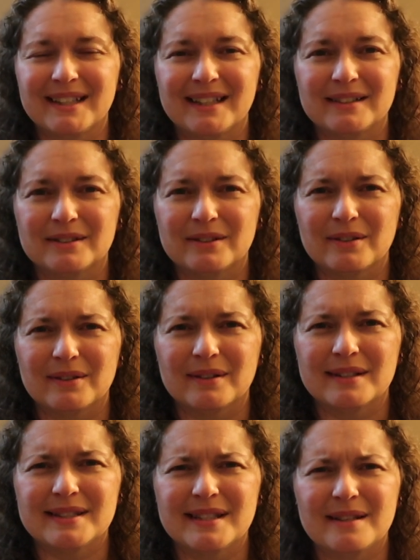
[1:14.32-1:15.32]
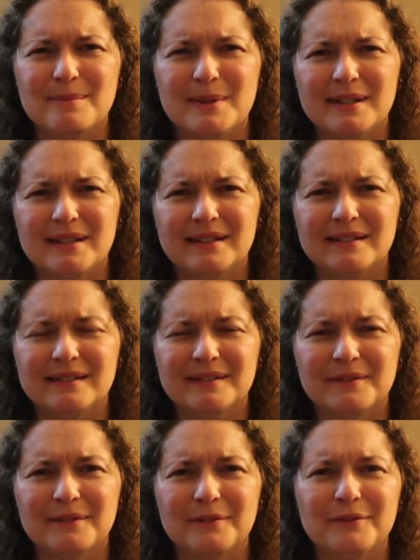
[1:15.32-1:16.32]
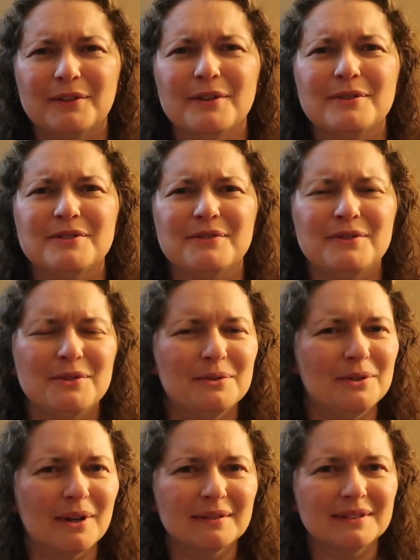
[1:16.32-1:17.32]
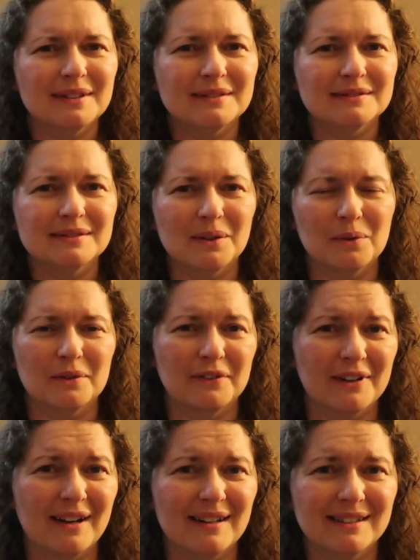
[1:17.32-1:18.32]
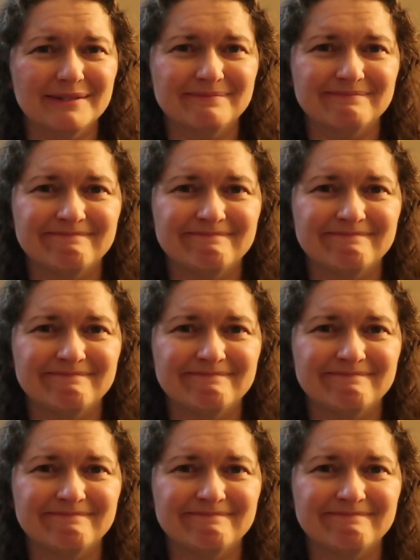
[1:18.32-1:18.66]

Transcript: I don't know, let's see, I've been, for those of you who don't know or forgot,